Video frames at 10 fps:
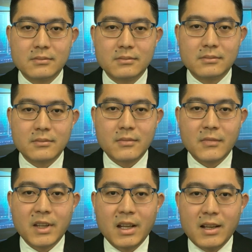good
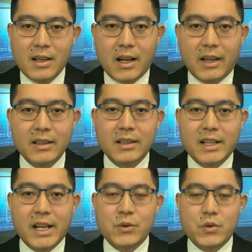morning. Welcome to Hi,
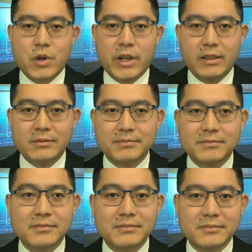you. Glad to join. Thanks so much